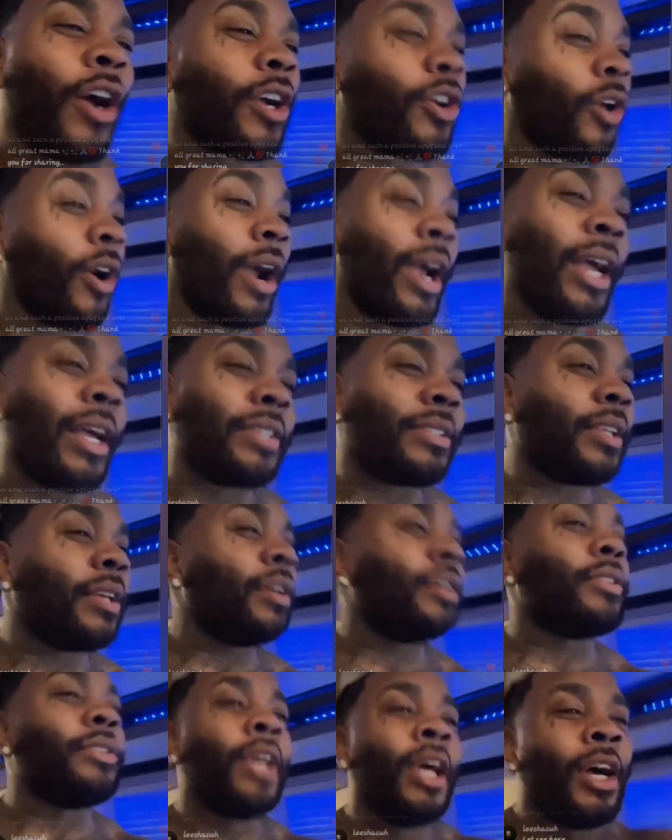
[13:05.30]
crazy.
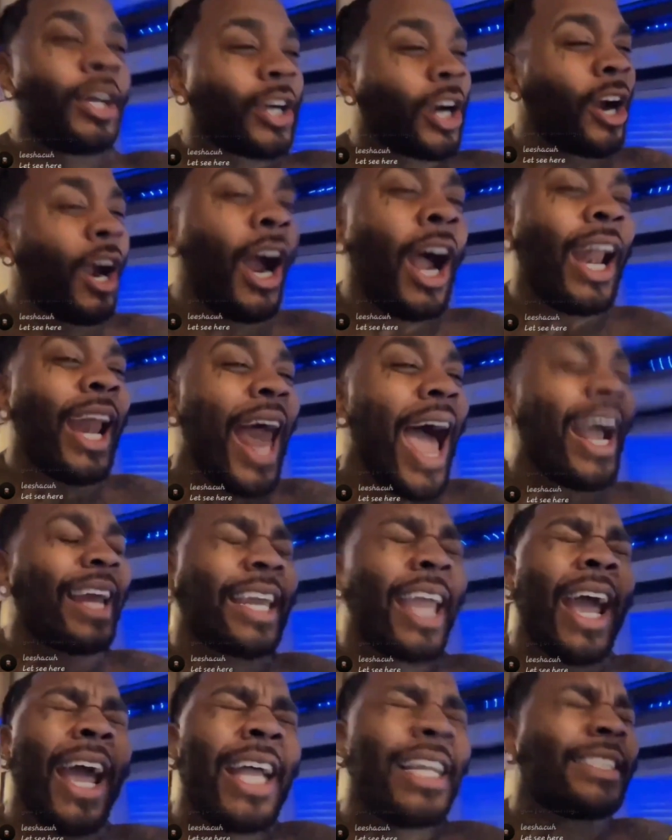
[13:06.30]
Cause girl, I
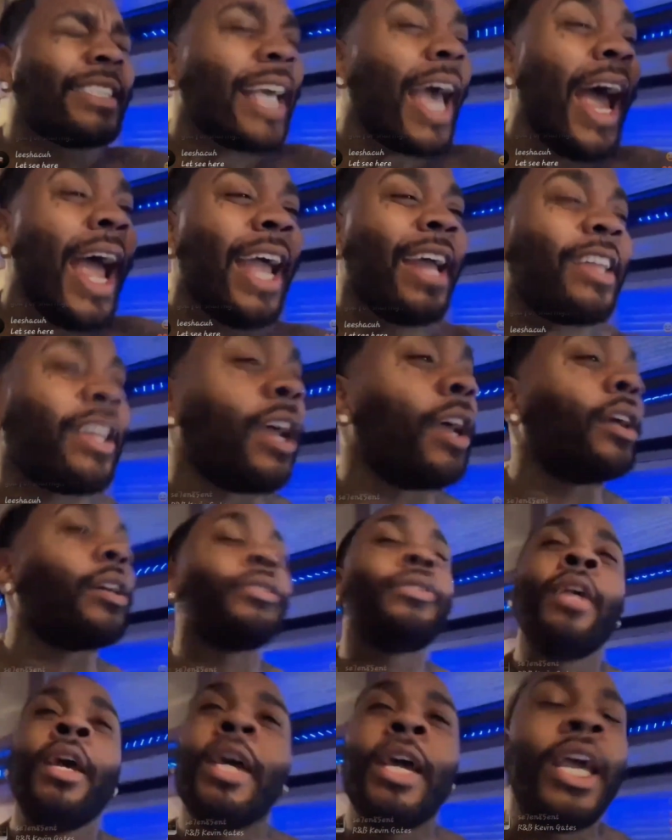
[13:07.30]
can't take it. Cause
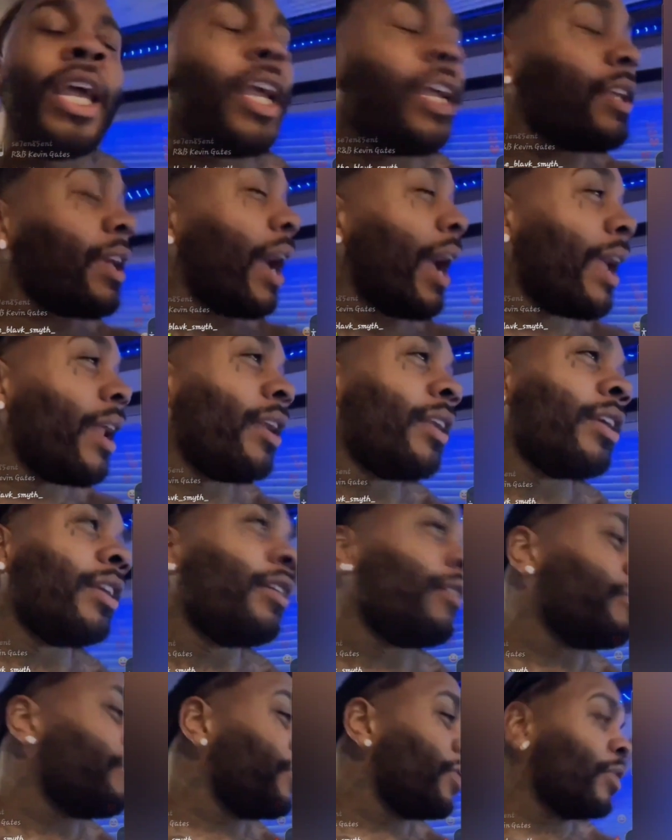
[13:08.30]
he can't
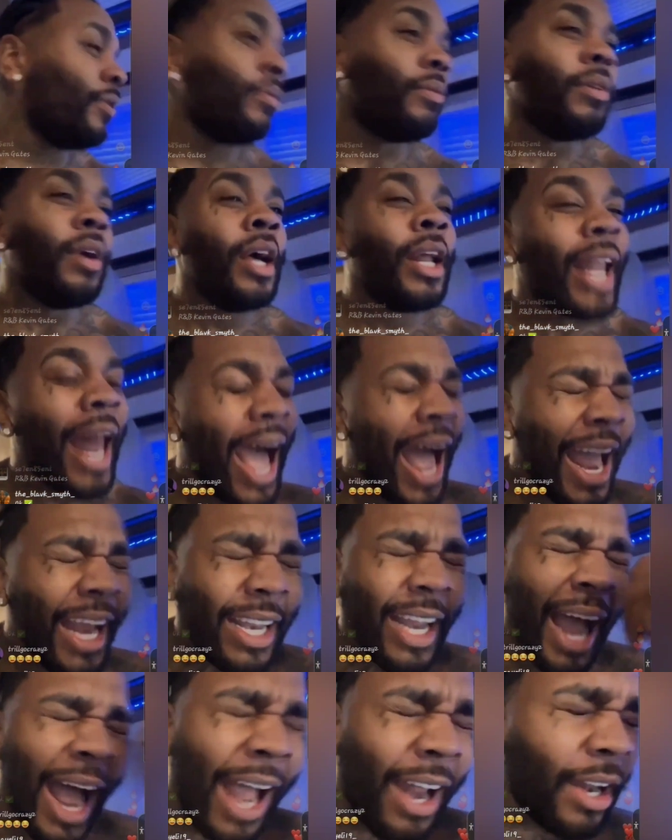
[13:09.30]
love you like
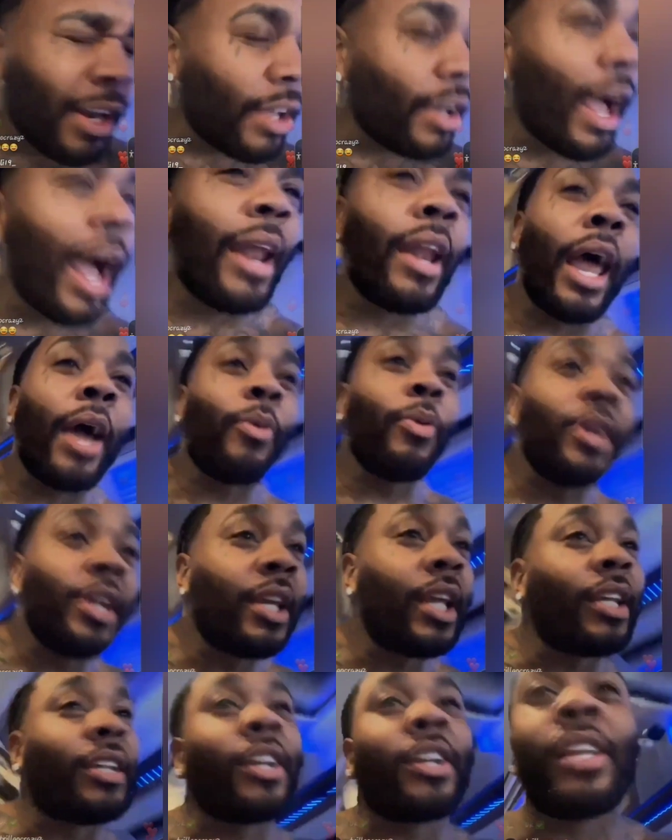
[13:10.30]
I love. I like when he
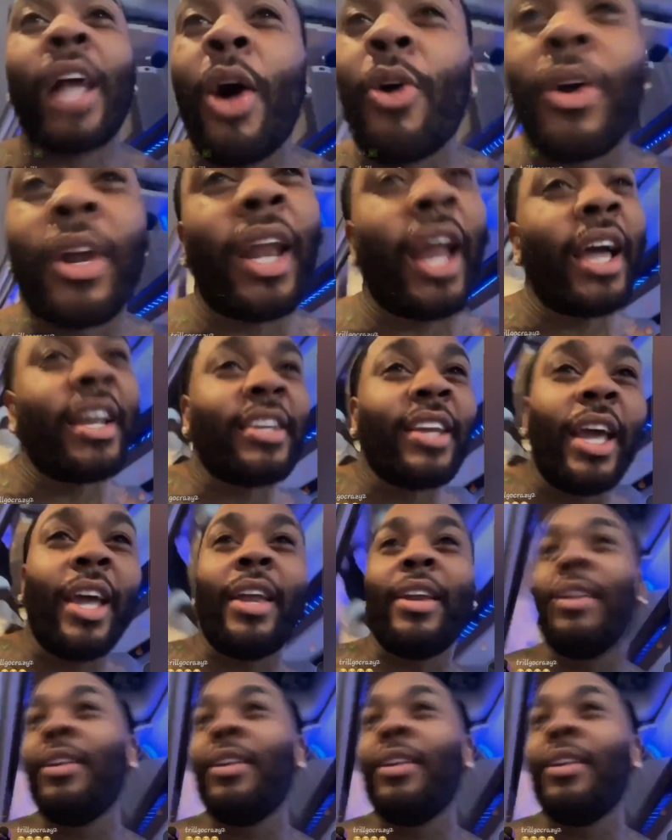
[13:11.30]
get to talking like that.